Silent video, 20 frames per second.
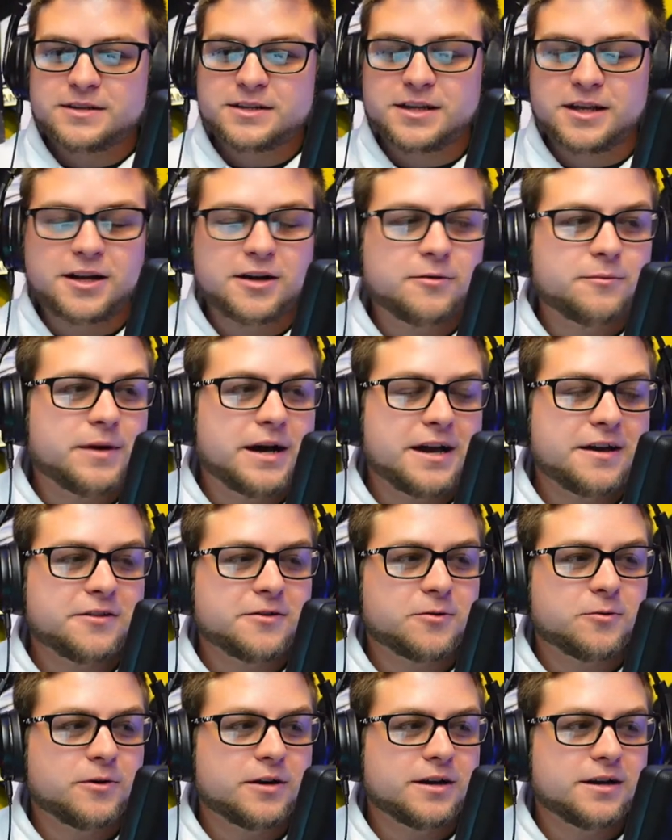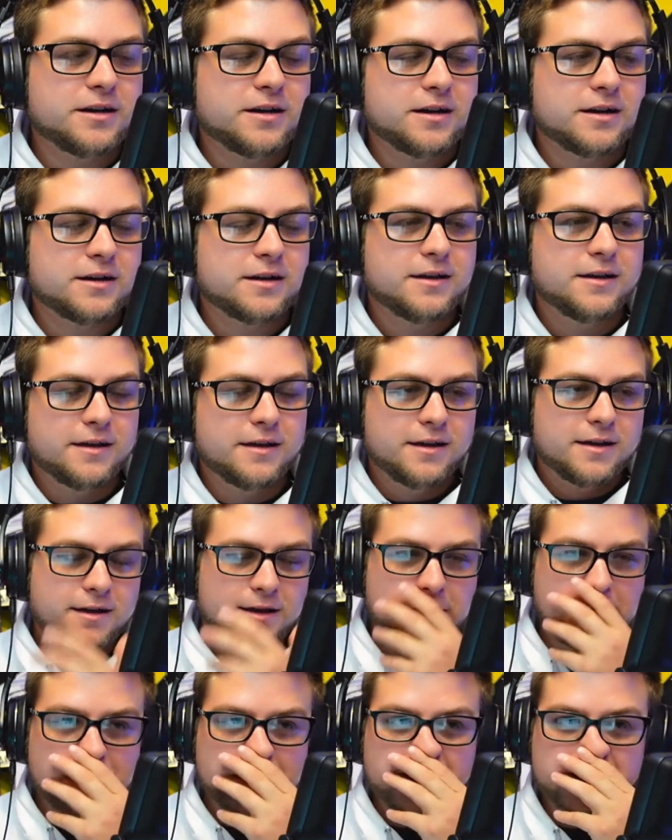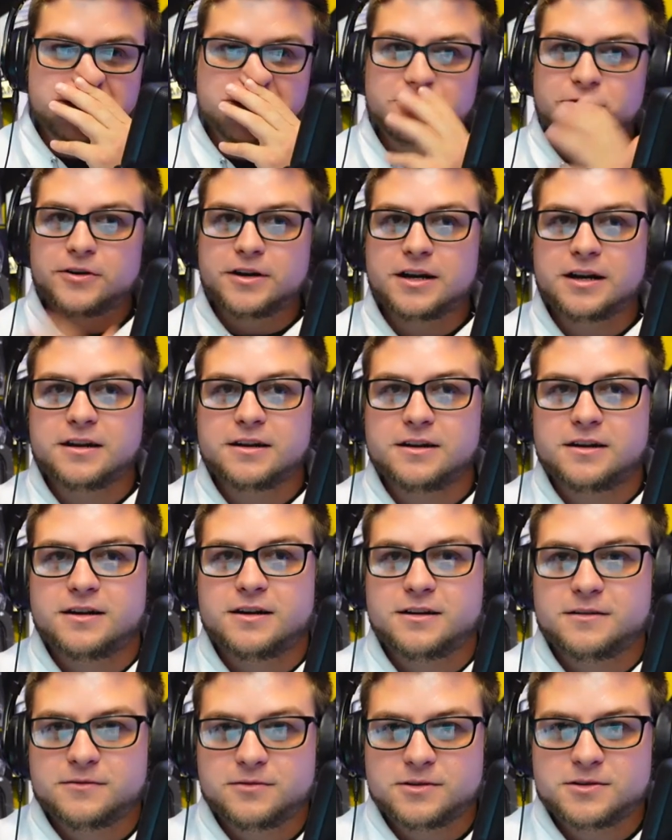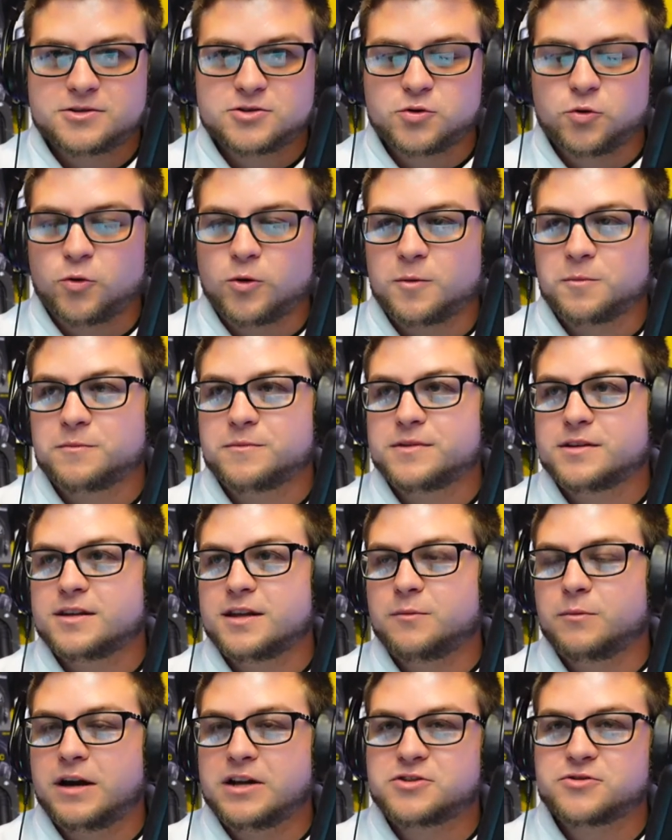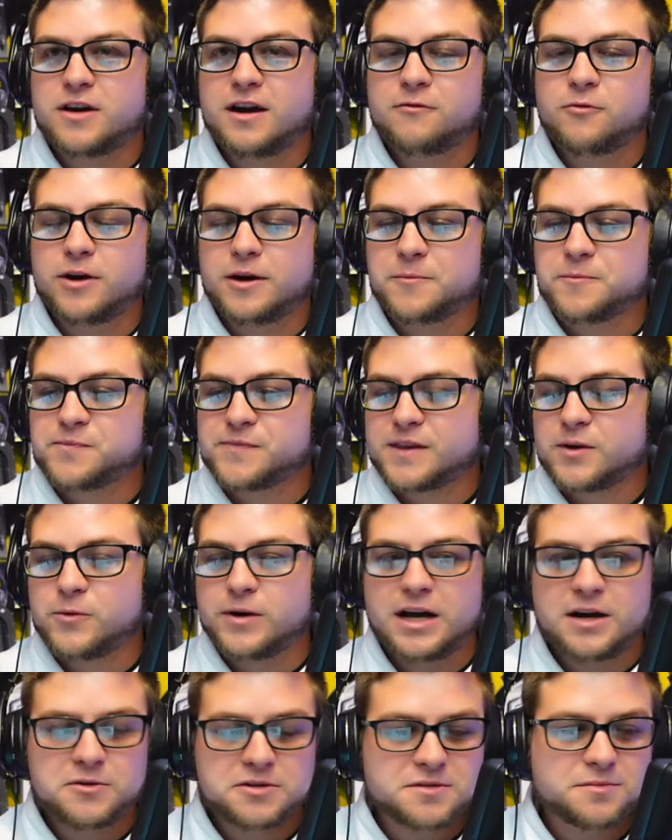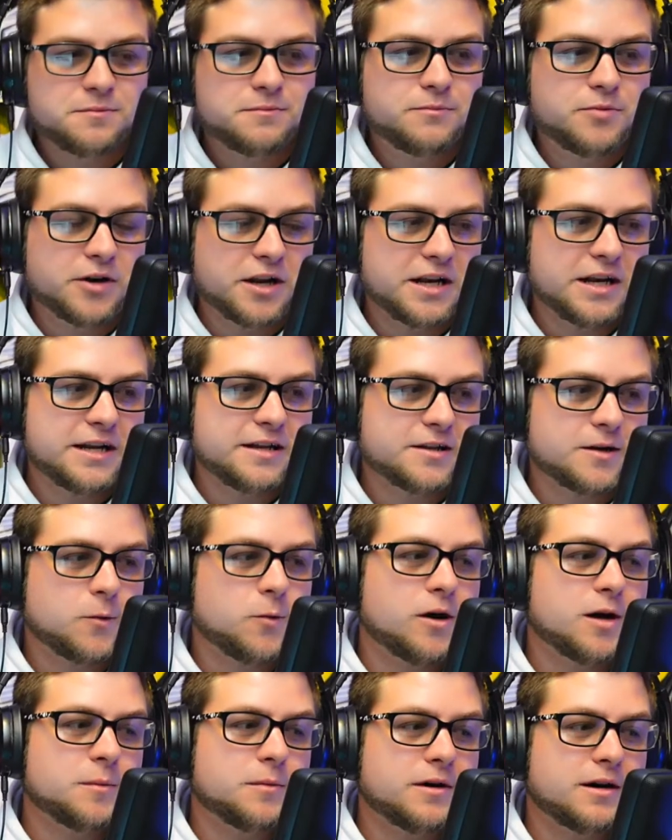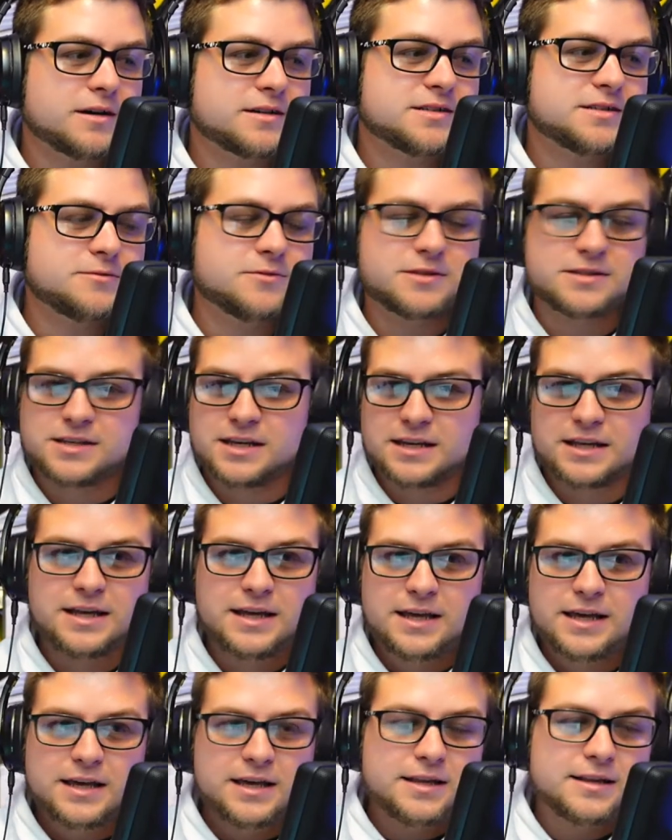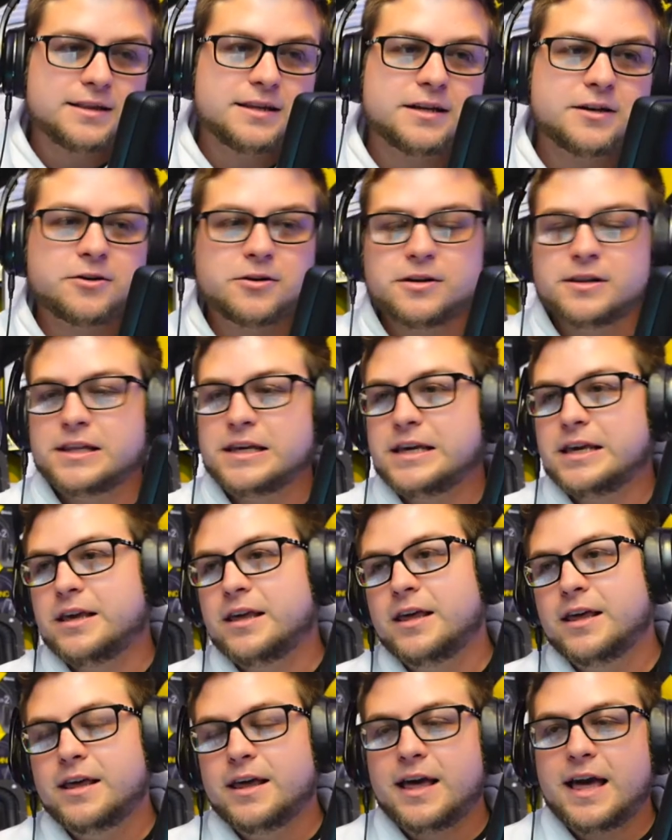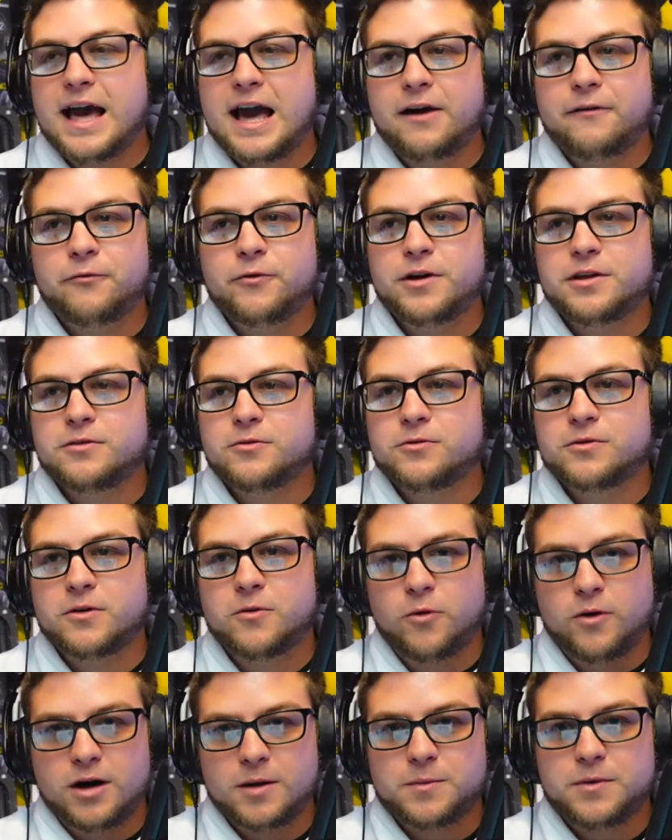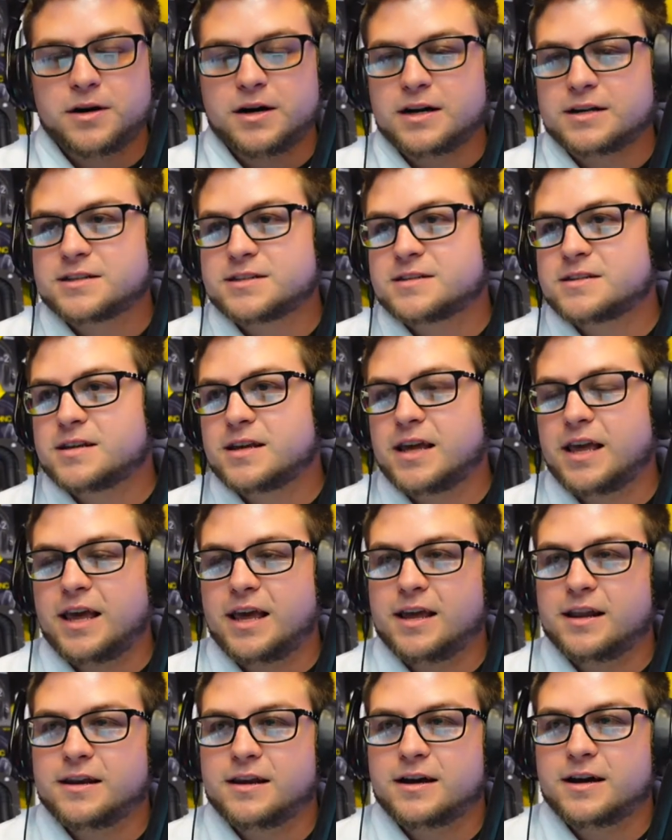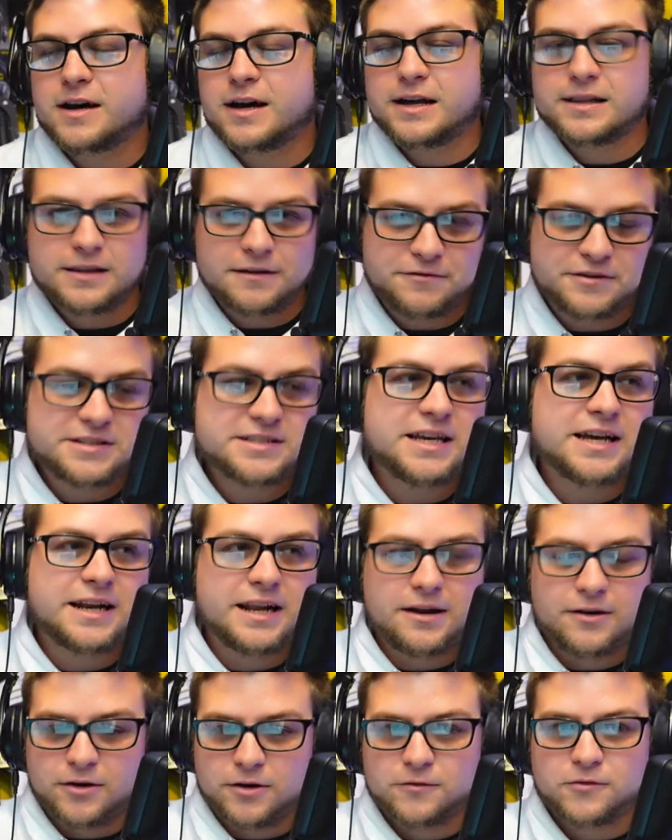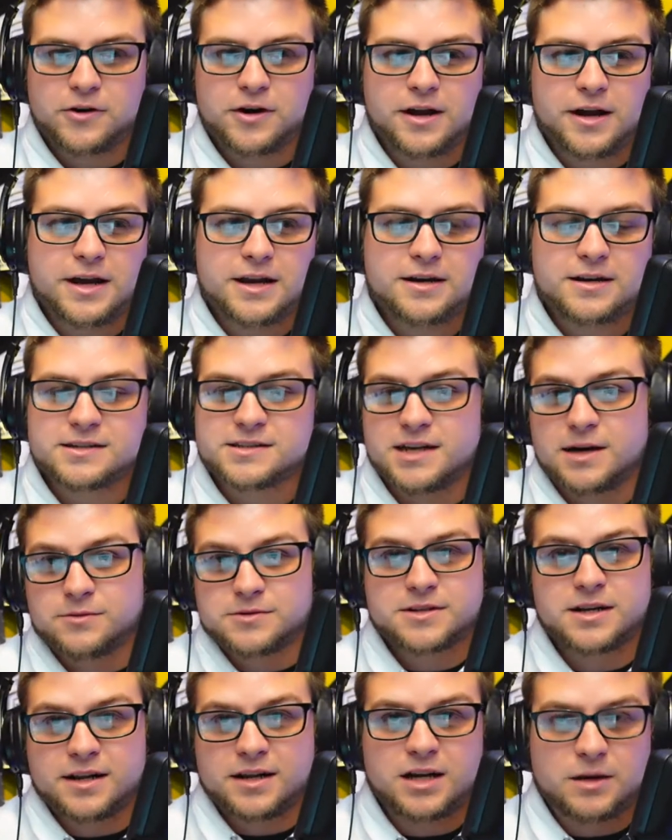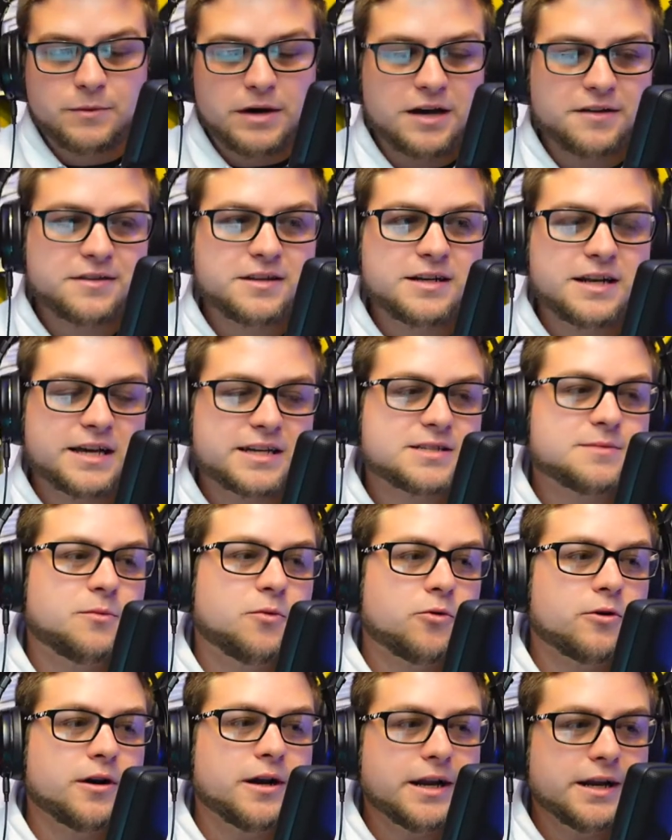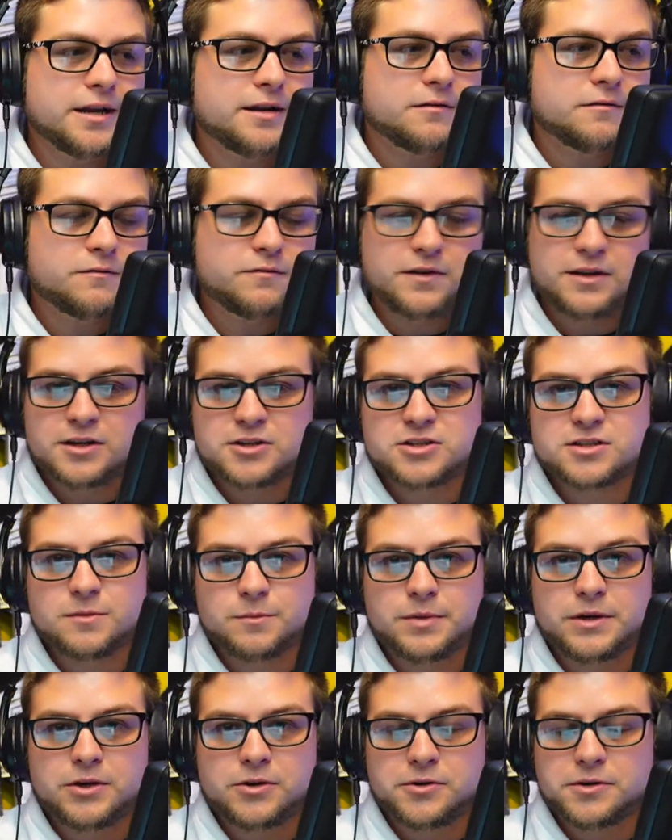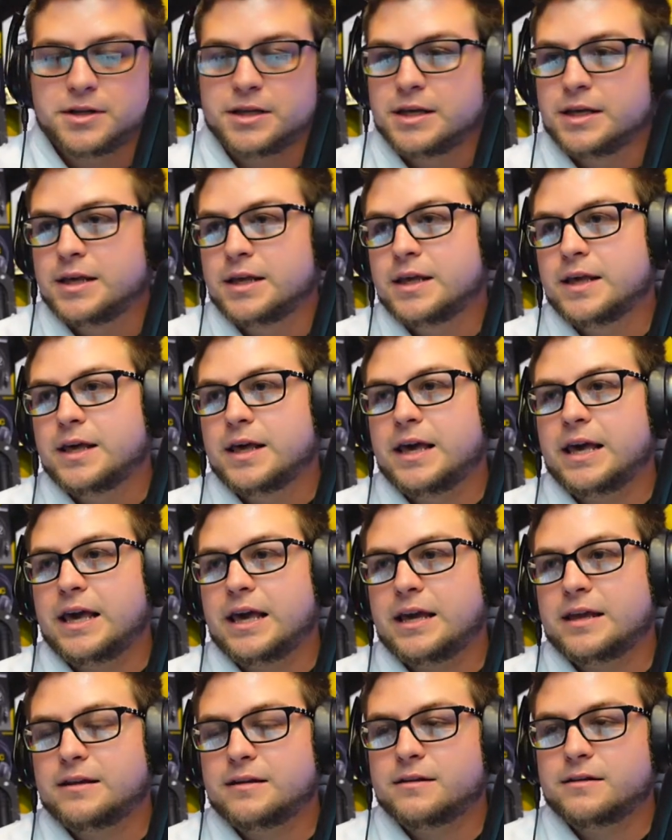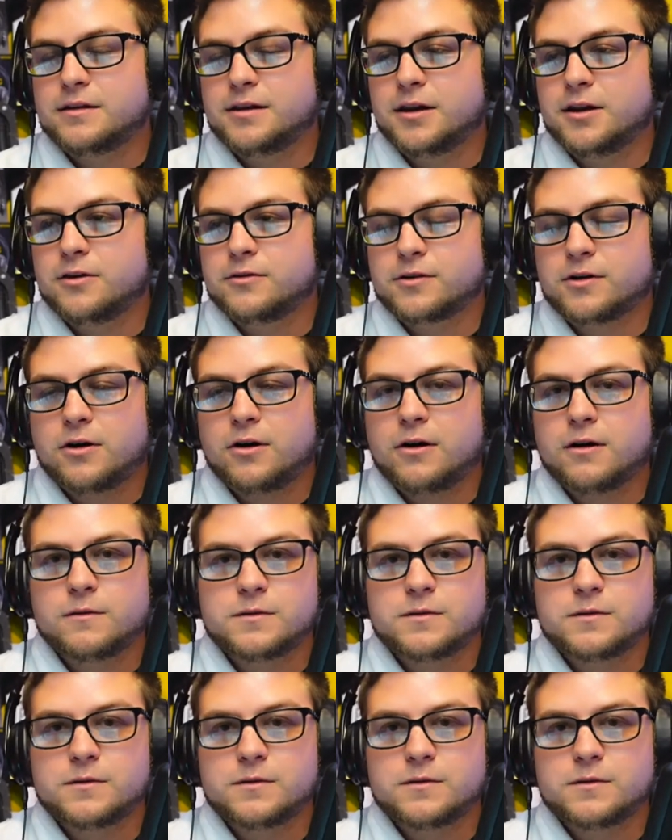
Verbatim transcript: You know, my other one uh, got destroyed in a storm in my driveway when I was putting in the quad box. It was like literally halfway through the quad box, and uh, I left the tent out overnight because I was going to come out the next morning and finish the build. And you know, the car